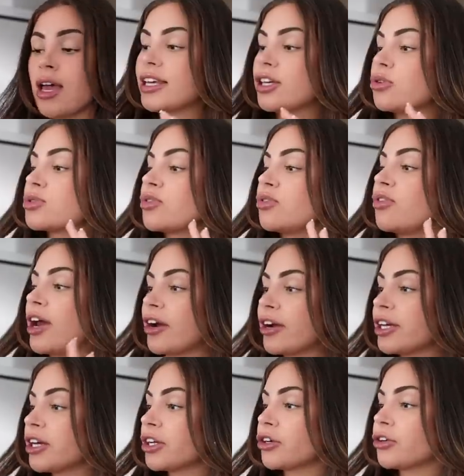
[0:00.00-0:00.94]
They use
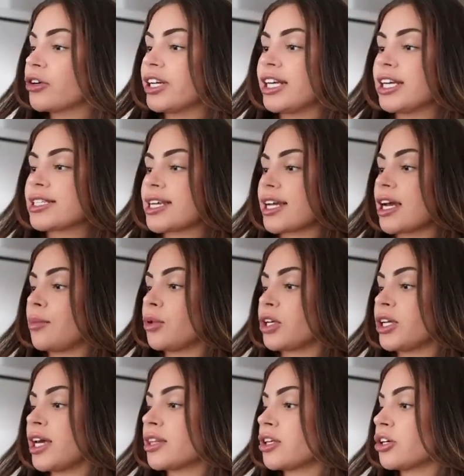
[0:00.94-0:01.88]
very good ingredients. Like I'm
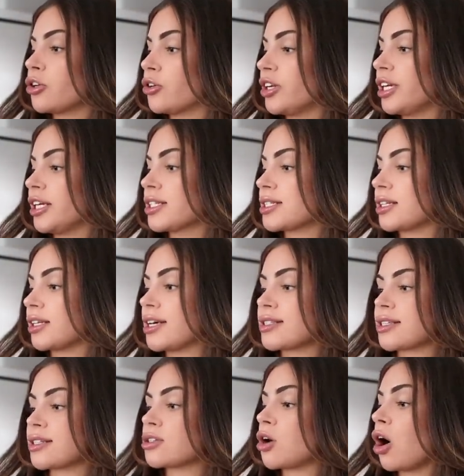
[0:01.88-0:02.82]
looking at the ingredients
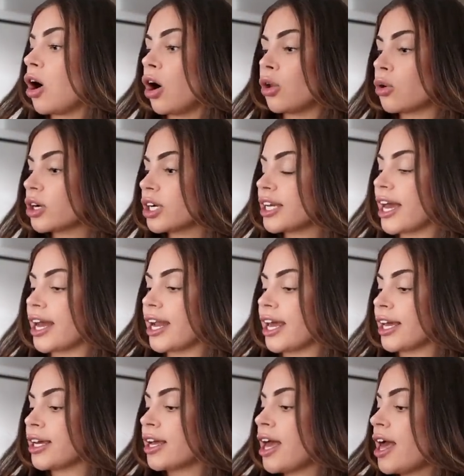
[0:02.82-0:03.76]
list. It's all
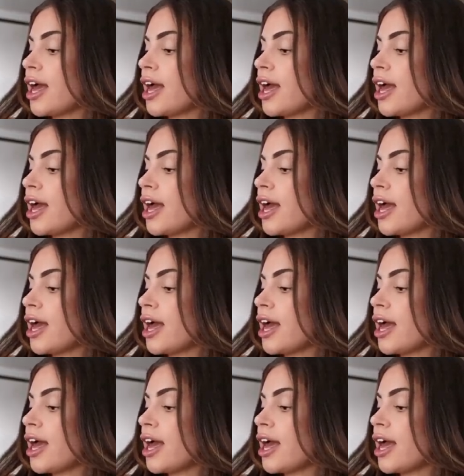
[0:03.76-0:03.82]
organic.